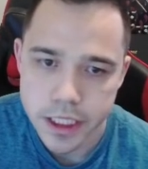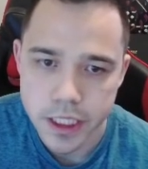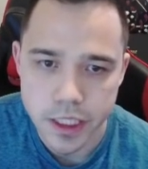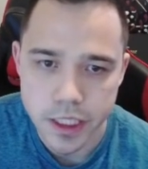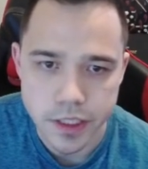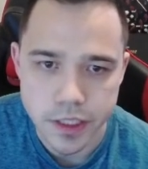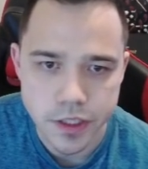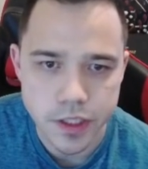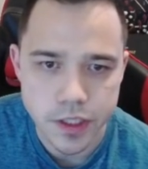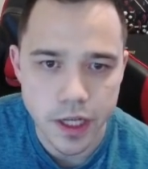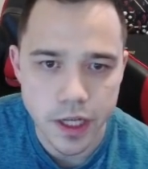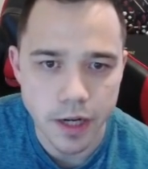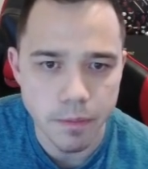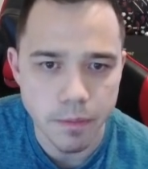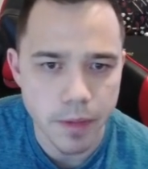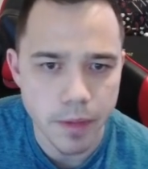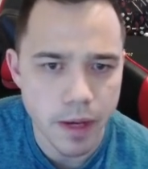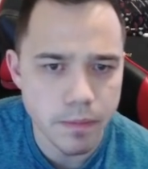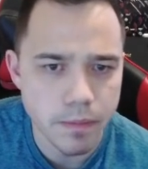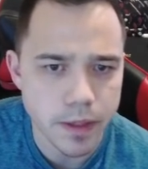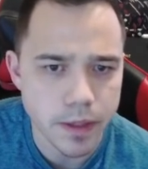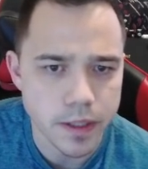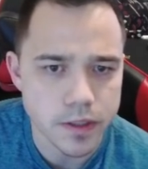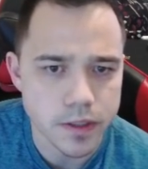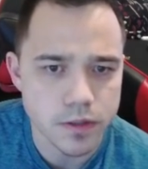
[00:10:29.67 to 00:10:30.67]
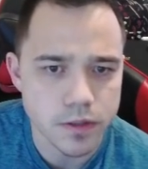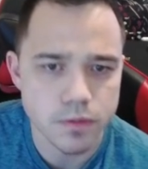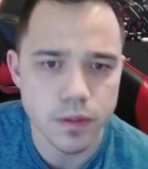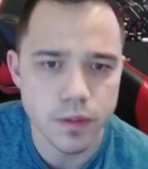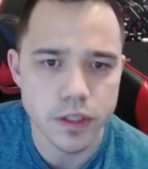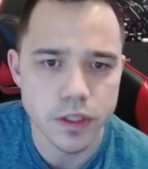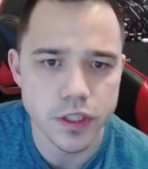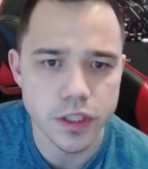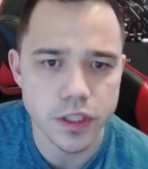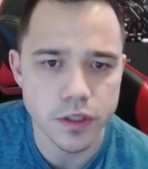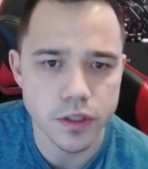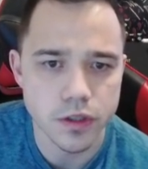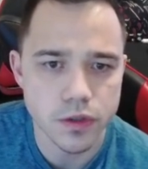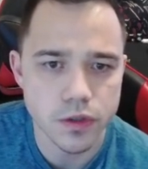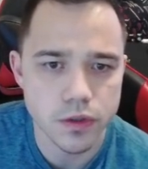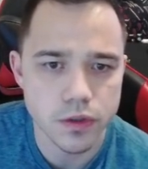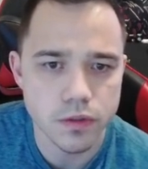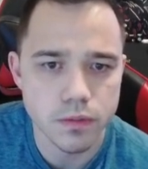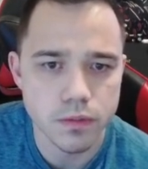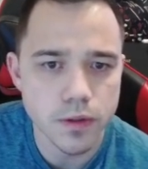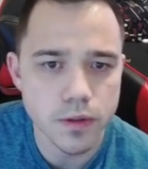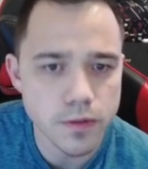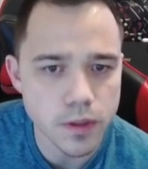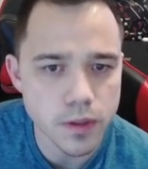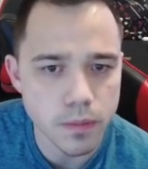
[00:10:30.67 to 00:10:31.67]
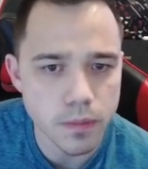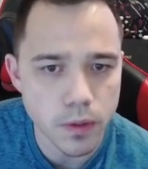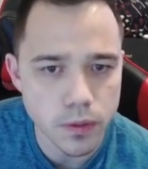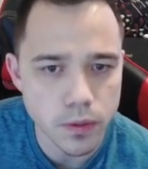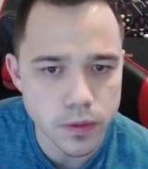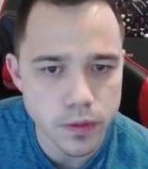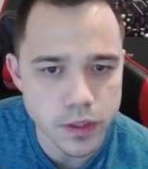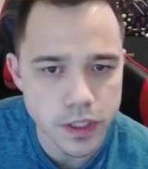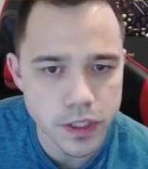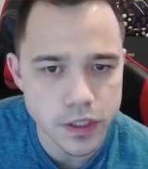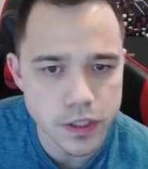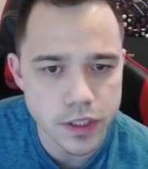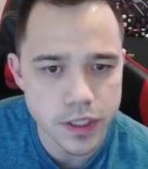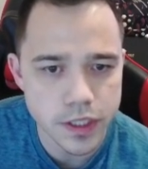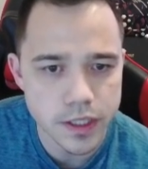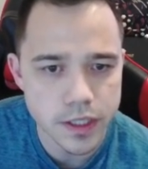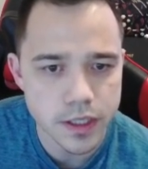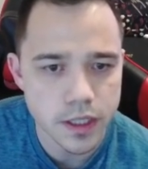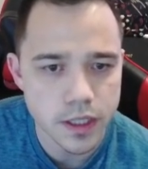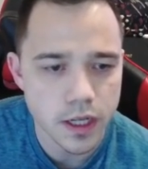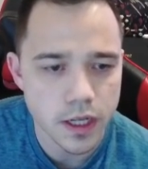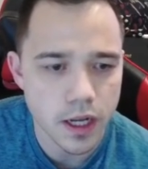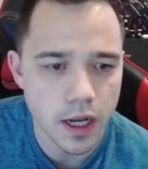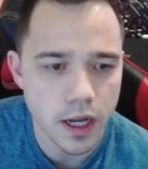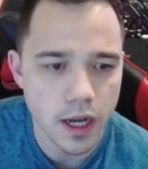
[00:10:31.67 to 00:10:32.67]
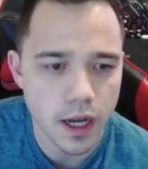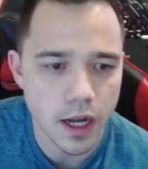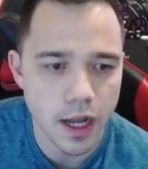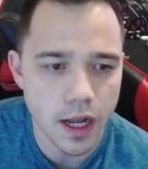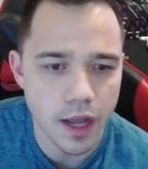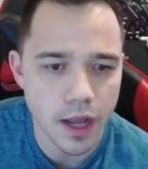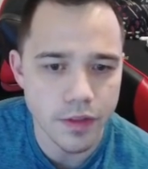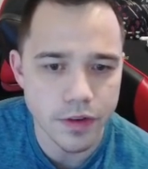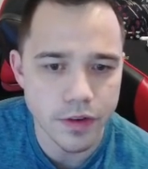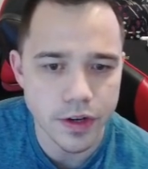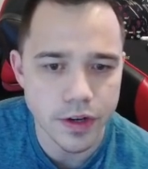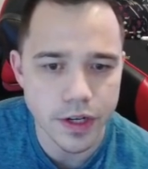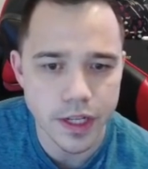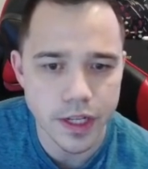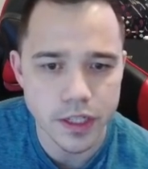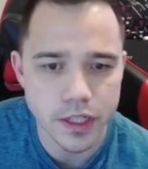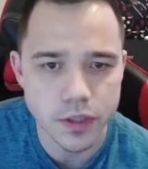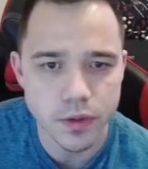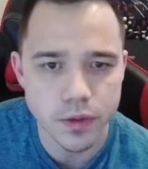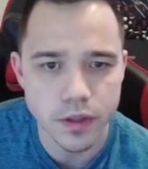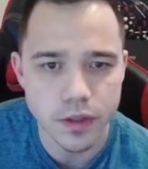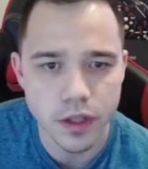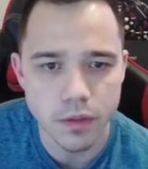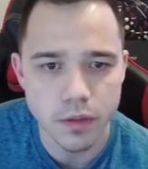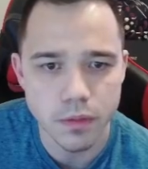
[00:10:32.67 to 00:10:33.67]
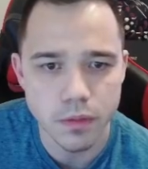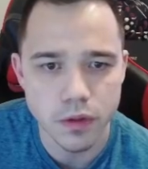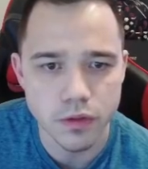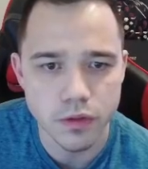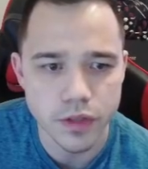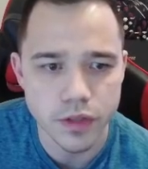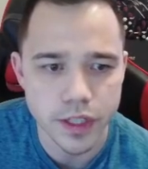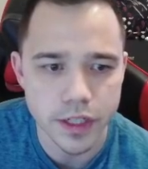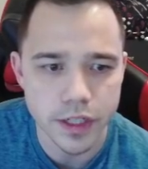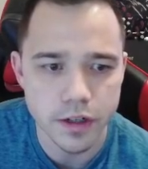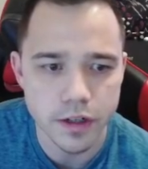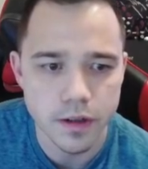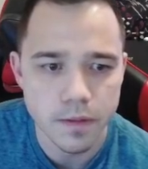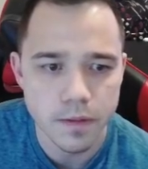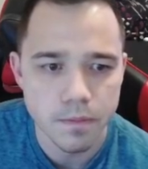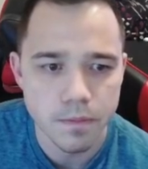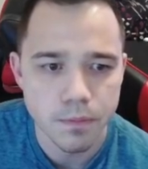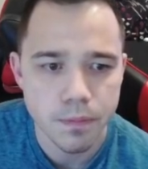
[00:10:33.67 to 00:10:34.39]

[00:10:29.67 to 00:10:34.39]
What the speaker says: It's kind of mad because Registeel's moves are both resisted. And they're going to get to another move here.